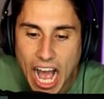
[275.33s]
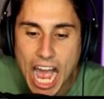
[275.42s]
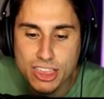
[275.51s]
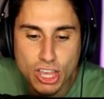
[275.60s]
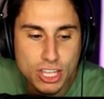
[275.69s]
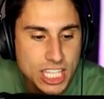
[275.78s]

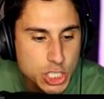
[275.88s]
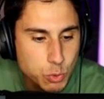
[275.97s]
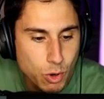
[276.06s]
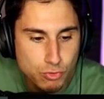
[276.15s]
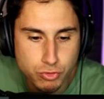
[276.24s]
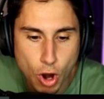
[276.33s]
I thought these
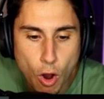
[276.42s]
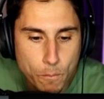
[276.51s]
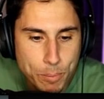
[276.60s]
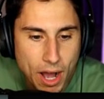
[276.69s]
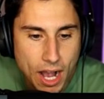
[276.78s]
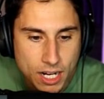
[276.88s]
were
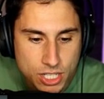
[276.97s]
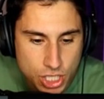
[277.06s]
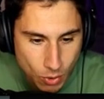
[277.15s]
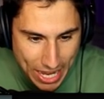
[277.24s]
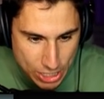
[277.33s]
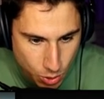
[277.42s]
Robux.
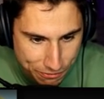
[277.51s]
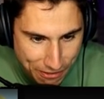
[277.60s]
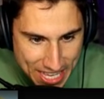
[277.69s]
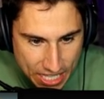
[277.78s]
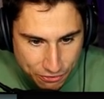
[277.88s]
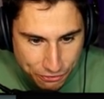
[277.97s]
Okay, so if
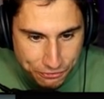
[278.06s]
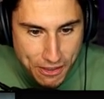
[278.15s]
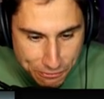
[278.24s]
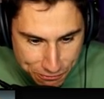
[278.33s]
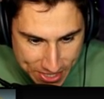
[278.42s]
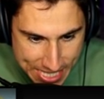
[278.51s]
I get
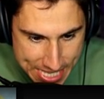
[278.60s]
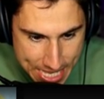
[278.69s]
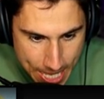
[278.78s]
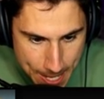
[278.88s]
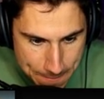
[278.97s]
50,